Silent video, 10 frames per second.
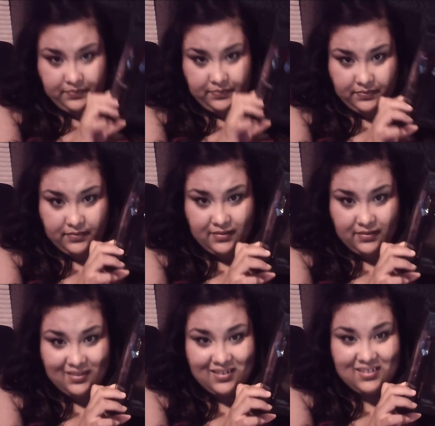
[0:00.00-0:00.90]

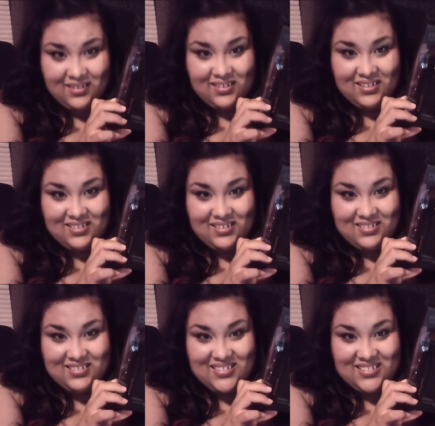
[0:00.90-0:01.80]

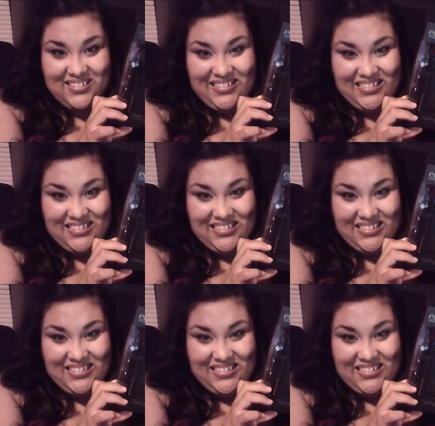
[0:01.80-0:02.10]
[no speech]